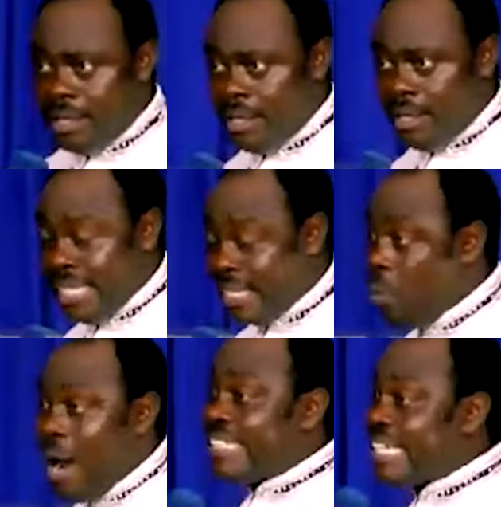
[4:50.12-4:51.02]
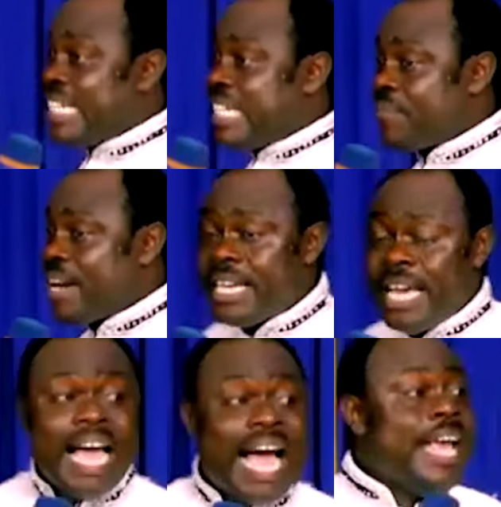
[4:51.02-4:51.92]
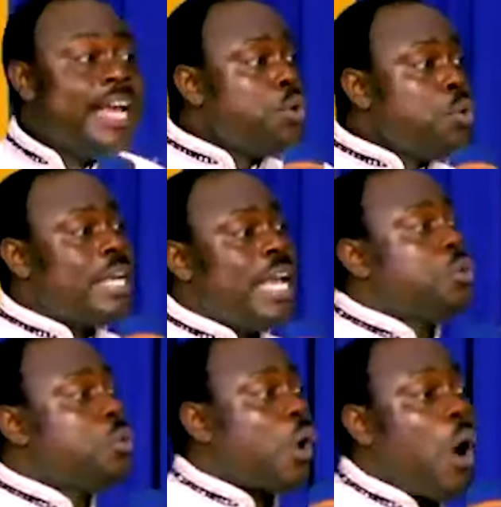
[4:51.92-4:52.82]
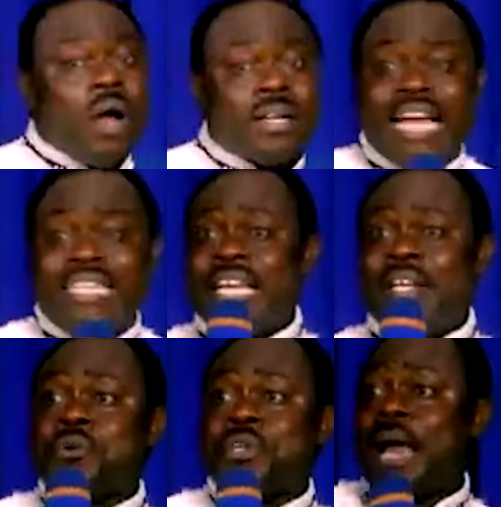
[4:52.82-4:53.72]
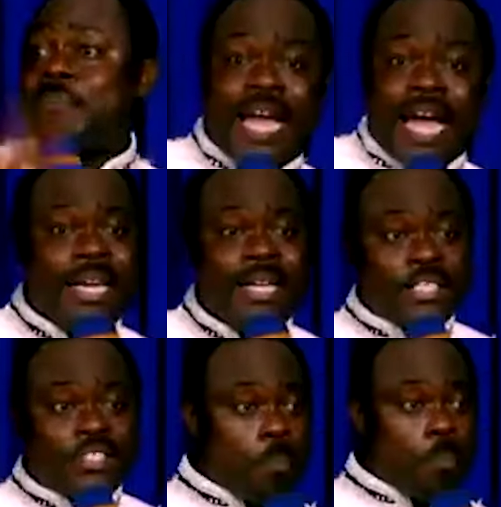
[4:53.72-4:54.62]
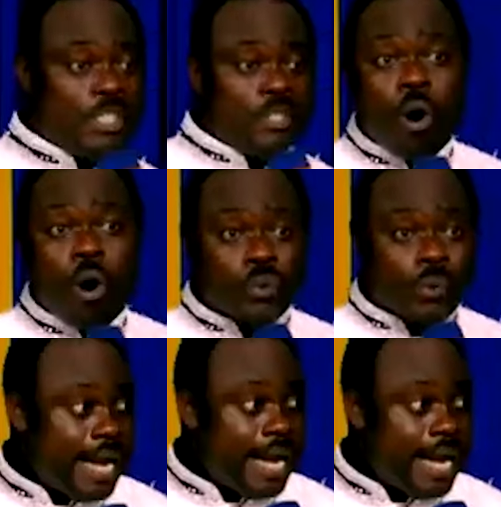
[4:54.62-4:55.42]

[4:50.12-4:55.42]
It's quite a different year. A new, a new dawn and a new chapter is opening all together.